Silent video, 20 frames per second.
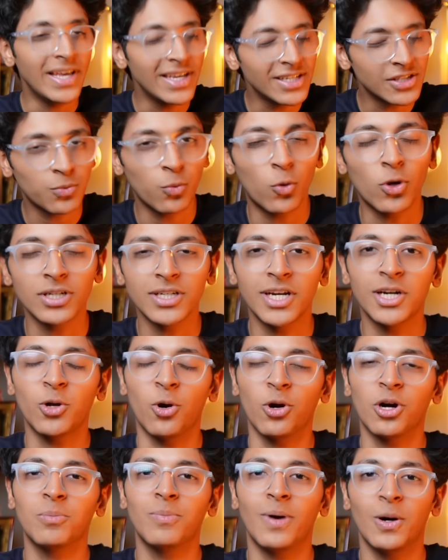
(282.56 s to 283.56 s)
is what they
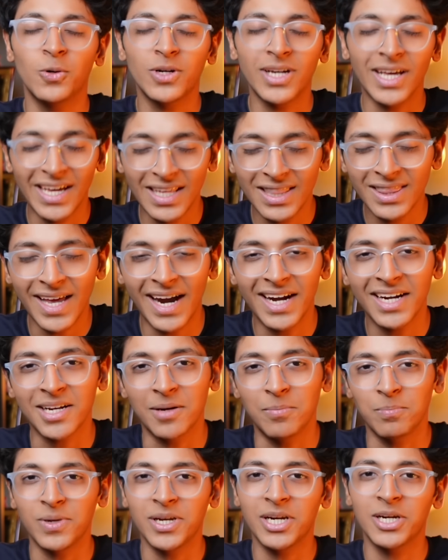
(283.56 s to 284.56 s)
talk about in that
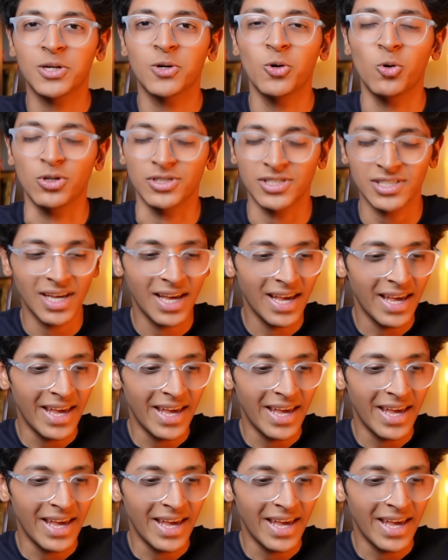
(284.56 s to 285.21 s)
complete course.